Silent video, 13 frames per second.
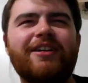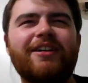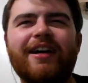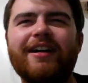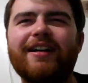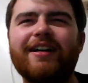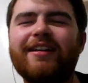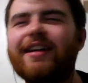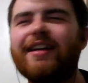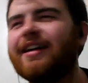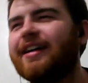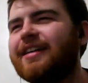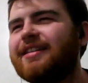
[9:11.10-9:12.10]
God,
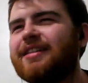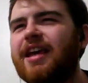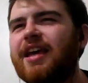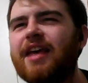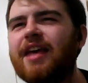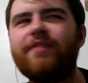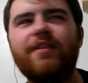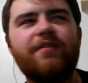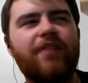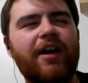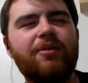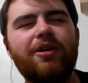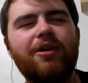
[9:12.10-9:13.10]
yeah. If
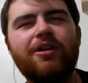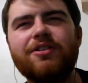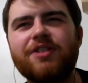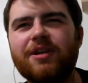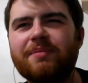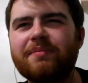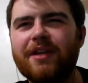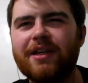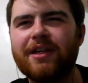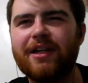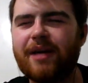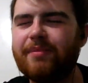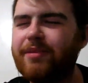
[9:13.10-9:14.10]
I were some
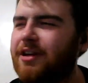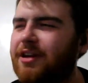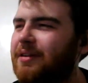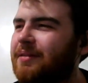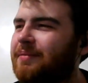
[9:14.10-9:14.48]
incompetent,